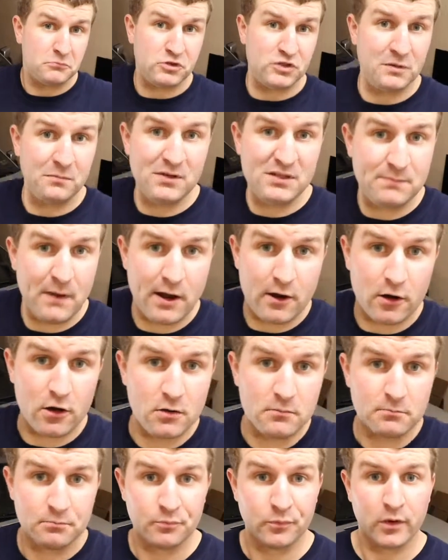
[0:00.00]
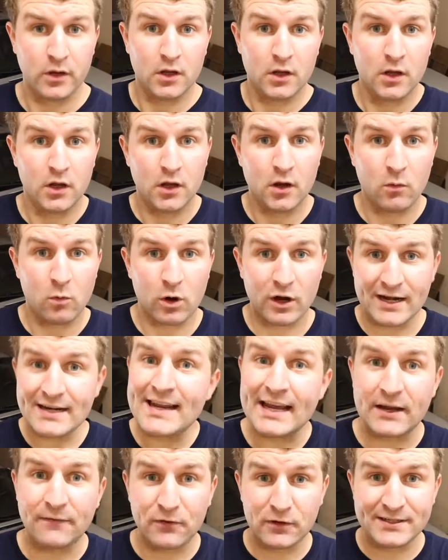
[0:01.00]
Seems better. We're gonna
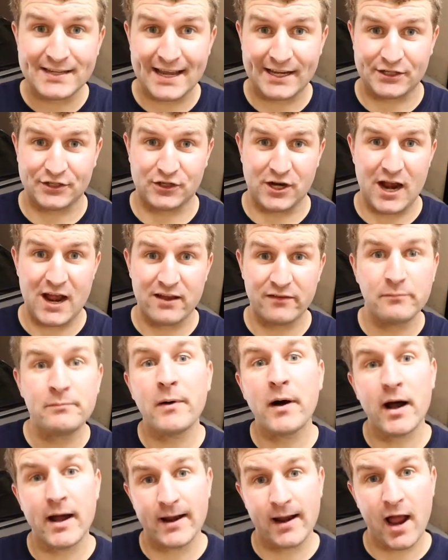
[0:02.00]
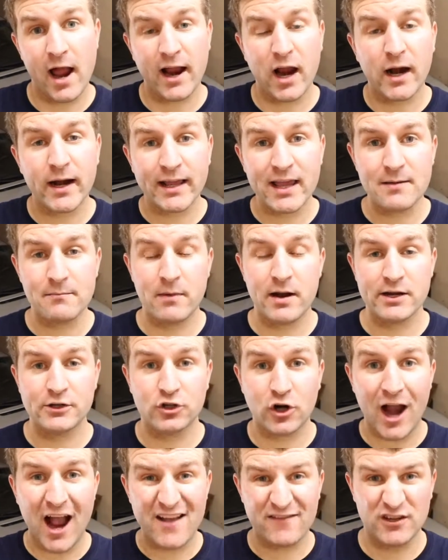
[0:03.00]
take it for a test drive, but I gotta get my
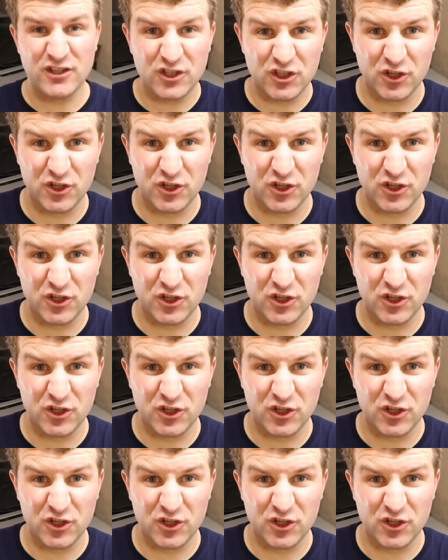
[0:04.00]
driving